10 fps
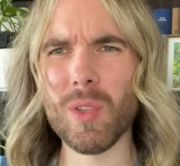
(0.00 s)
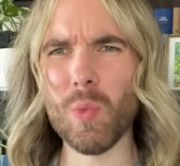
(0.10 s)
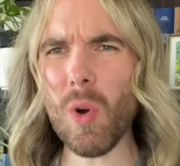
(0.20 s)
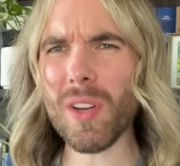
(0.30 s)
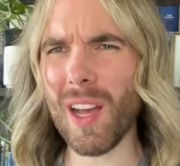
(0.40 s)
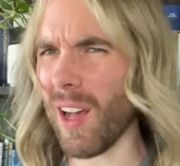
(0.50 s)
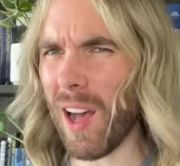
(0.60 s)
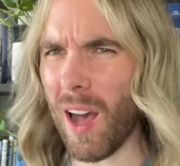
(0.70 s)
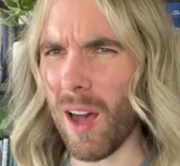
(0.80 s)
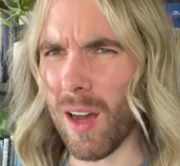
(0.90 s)
what
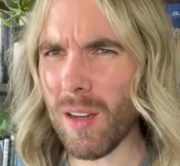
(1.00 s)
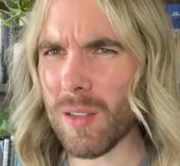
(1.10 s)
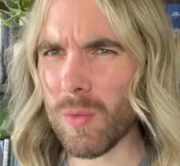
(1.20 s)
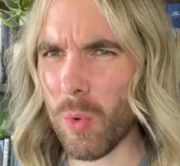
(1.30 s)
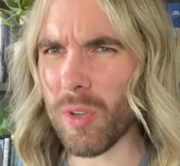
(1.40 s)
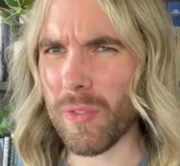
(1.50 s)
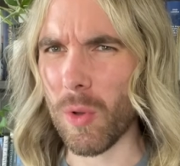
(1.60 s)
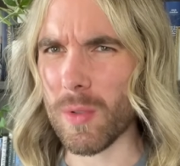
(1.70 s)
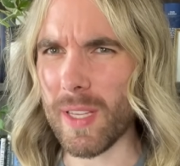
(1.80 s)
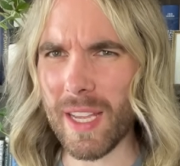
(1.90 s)
are
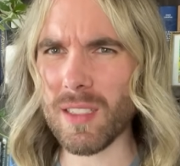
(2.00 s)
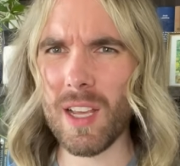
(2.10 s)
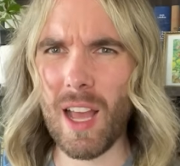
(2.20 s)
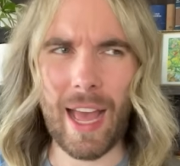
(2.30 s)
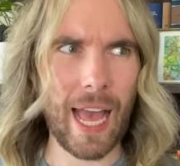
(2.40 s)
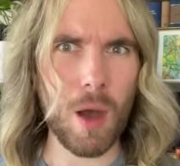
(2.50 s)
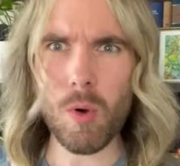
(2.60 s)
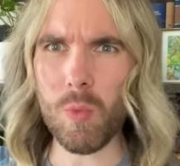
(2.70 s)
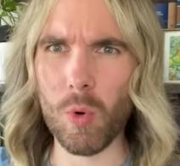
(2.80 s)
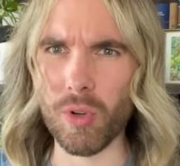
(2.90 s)
waterfalls and
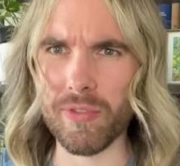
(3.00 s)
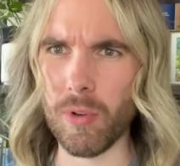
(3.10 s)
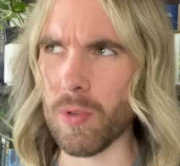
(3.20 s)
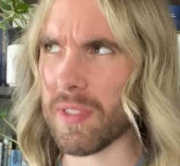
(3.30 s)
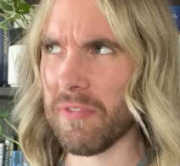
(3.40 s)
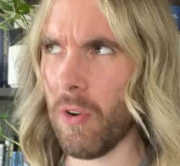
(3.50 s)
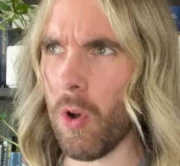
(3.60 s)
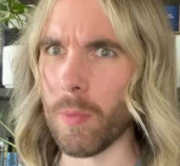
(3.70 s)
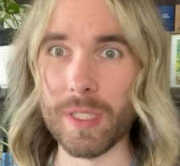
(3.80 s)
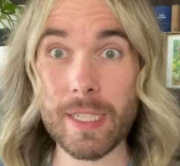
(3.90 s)
how are waterfalls
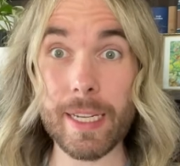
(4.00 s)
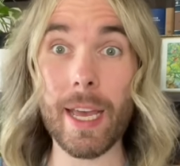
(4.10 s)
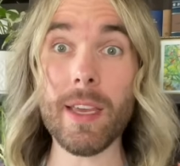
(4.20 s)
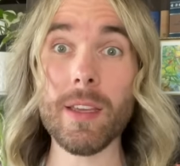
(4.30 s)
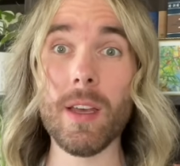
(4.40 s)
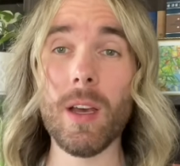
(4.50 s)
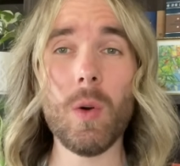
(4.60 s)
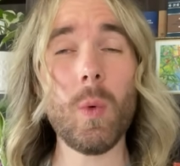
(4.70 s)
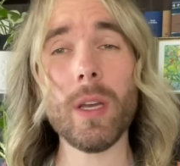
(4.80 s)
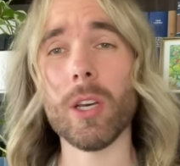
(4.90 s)
formed? Today,
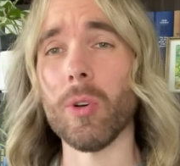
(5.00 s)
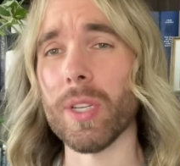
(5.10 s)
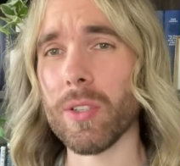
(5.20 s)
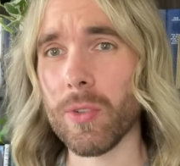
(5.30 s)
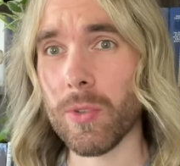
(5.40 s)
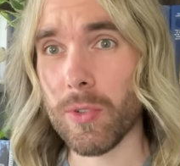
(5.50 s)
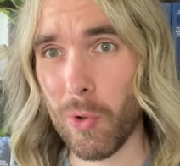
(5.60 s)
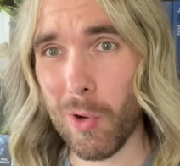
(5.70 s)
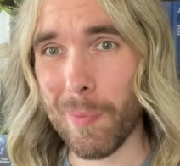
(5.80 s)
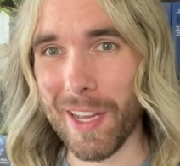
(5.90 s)
we're going to
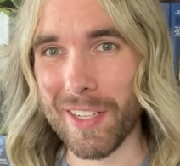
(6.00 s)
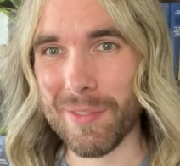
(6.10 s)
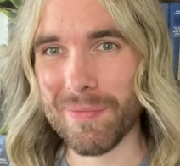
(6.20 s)
talk about it.